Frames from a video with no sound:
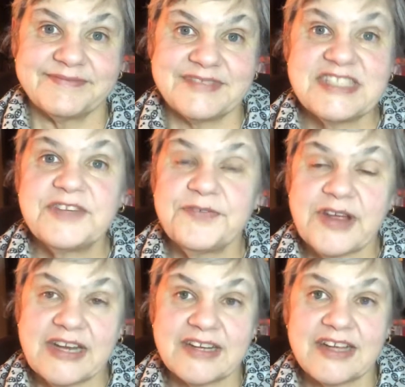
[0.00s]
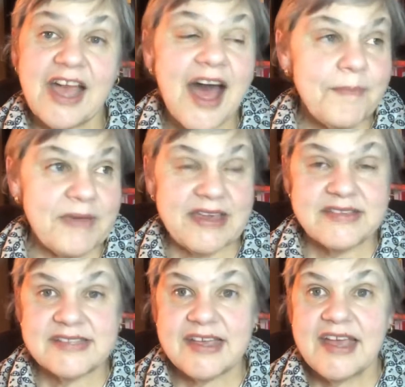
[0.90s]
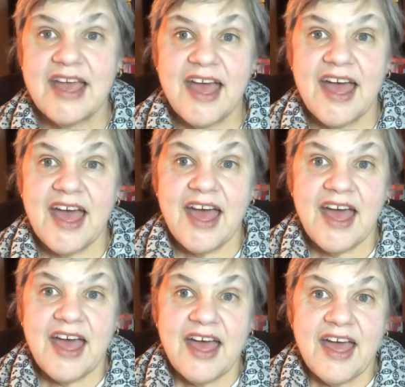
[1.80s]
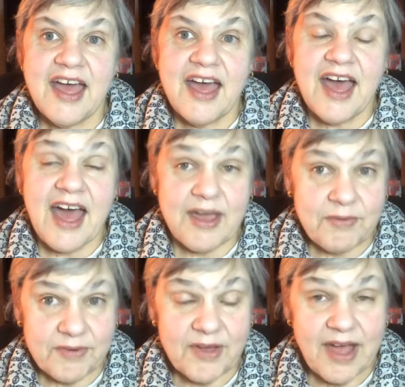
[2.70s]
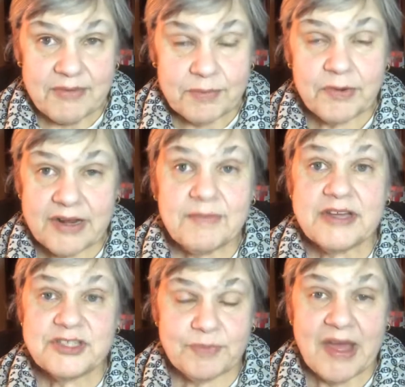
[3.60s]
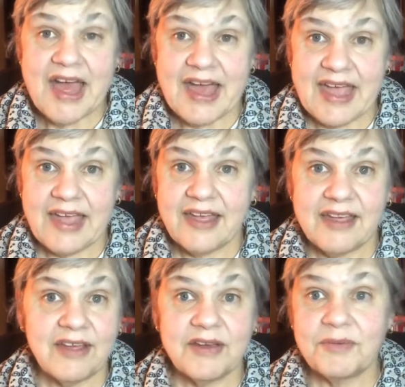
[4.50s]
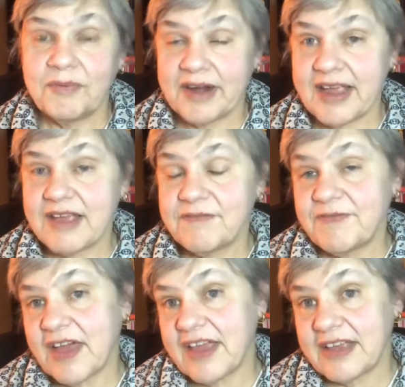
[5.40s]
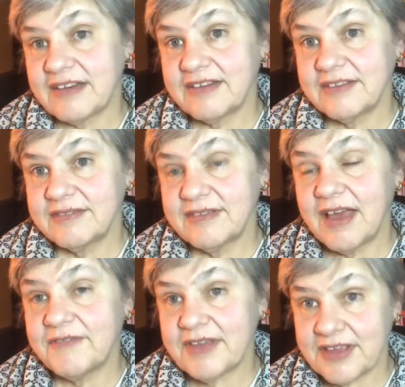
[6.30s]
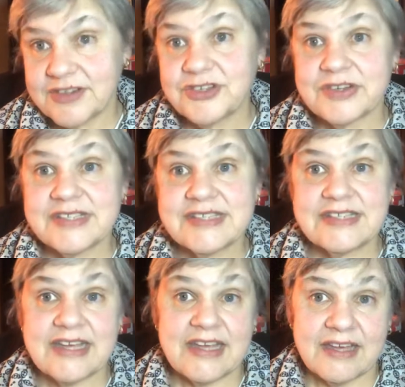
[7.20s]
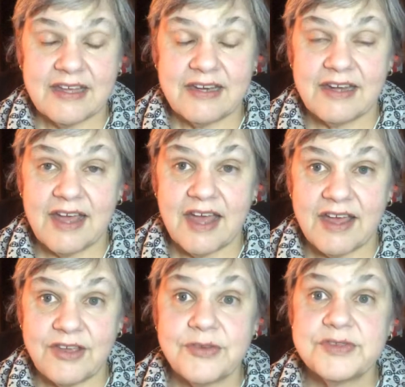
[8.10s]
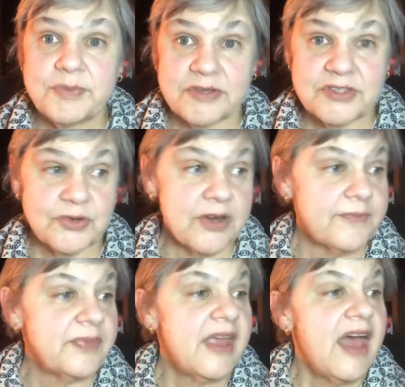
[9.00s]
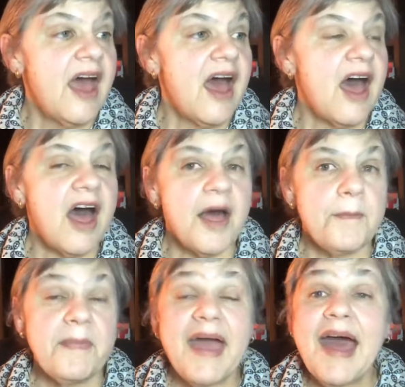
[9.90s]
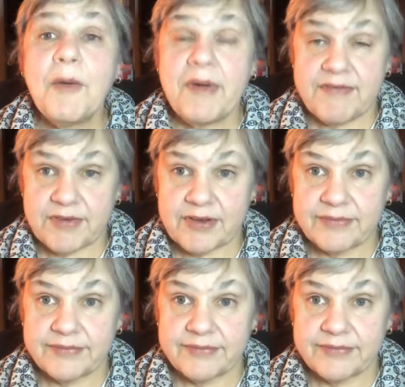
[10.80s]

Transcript: different copies, I would pretty much buy what I could find of interest in a used bookstore. However,